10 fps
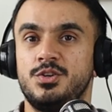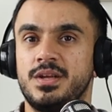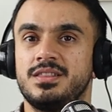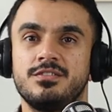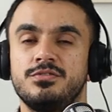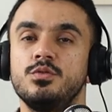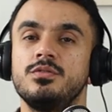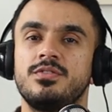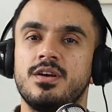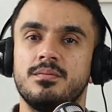you get the
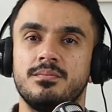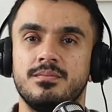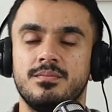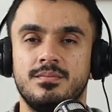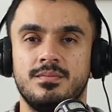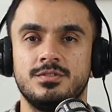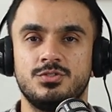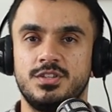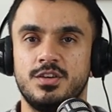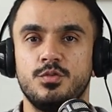food from.
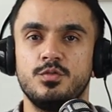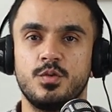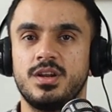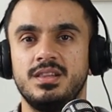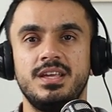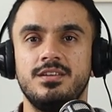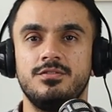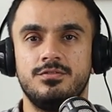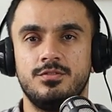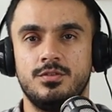So they wouldn't want to leave.